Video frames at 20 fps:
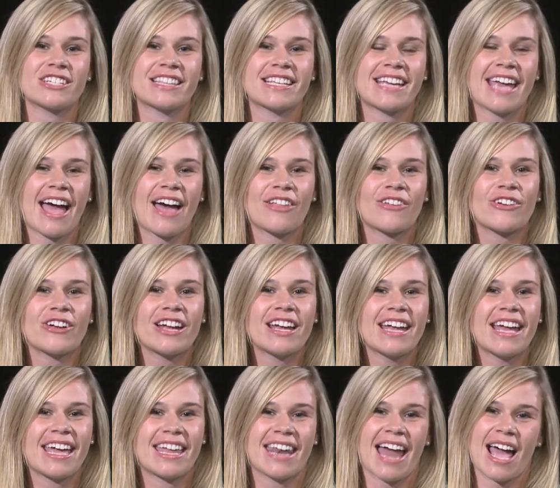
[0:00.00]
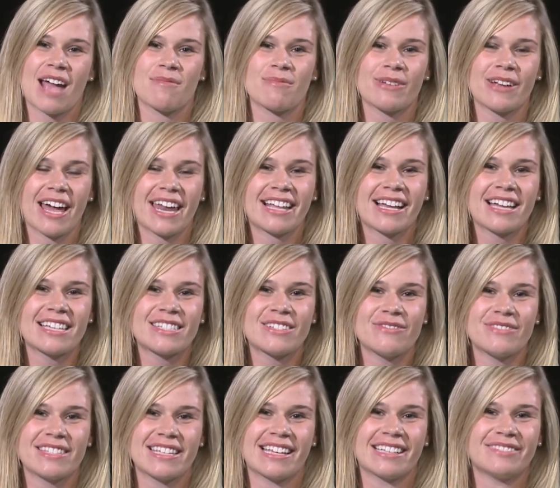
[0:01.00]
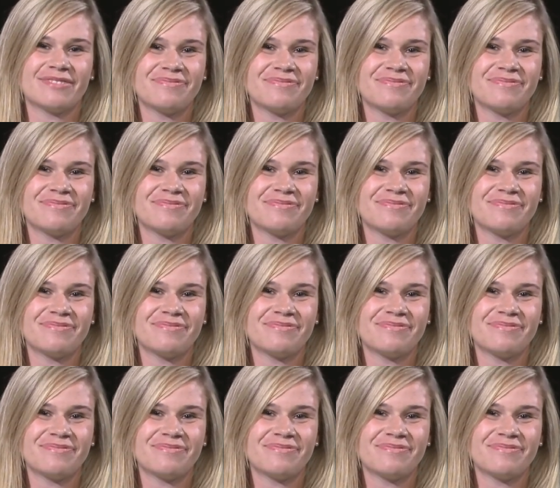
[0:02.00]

the gallery. And I'm Brianna Gustafson.